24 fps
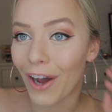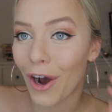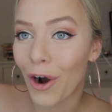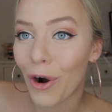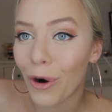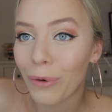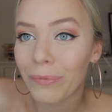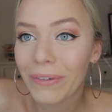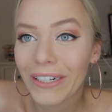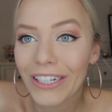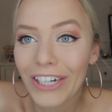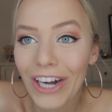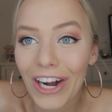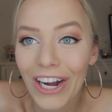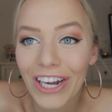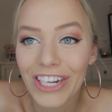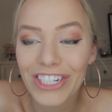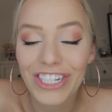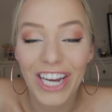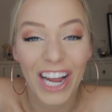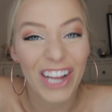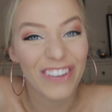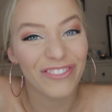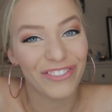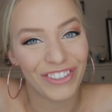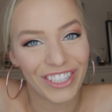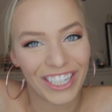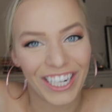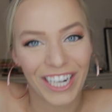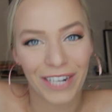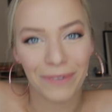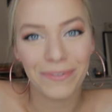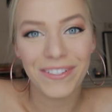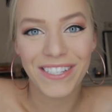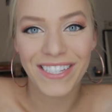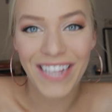Oh my gosh, I'm
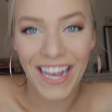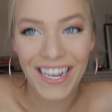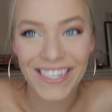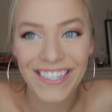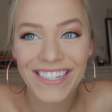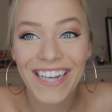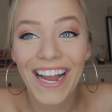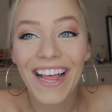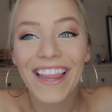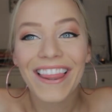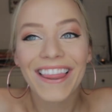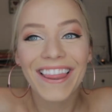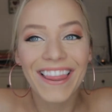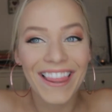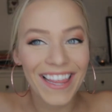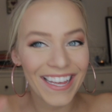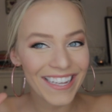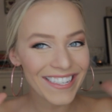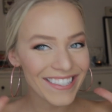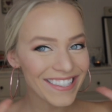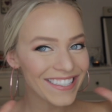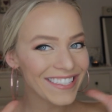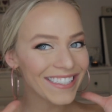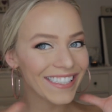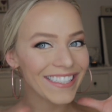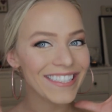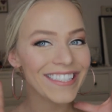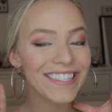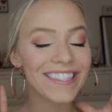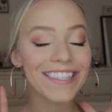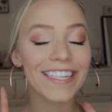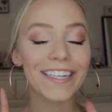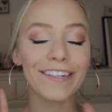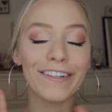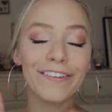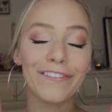freaking obsessed. This
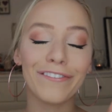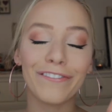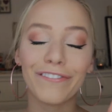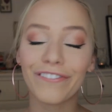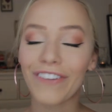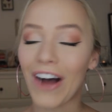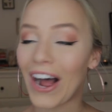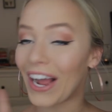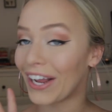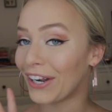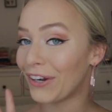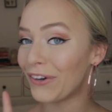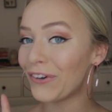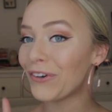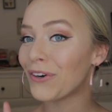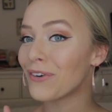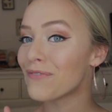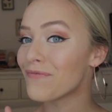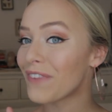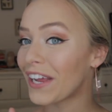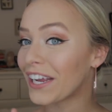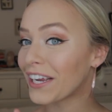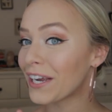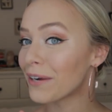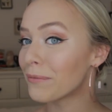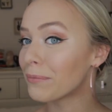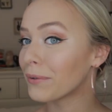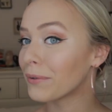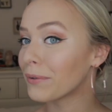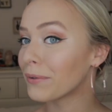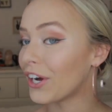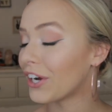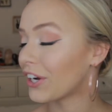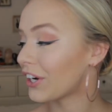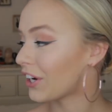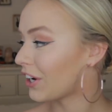is the final makeup
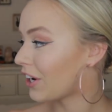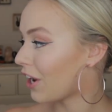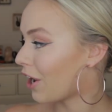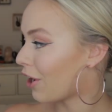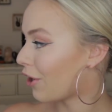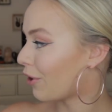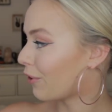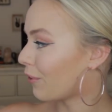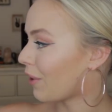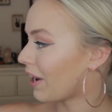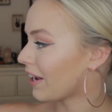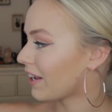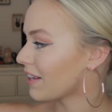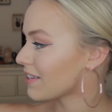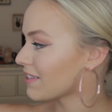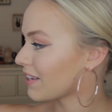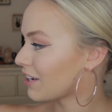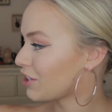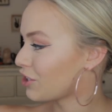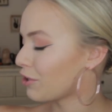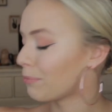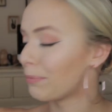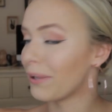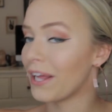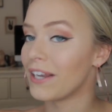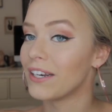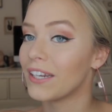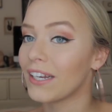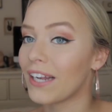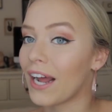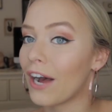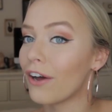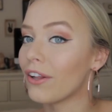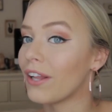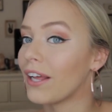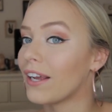look. Oh, I guess I should blend
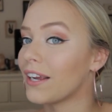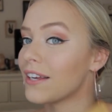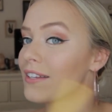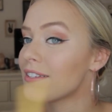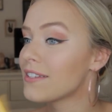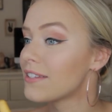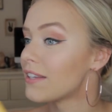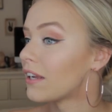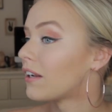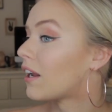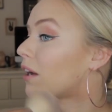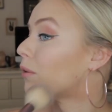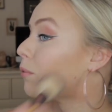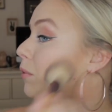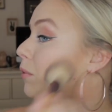it out like I said I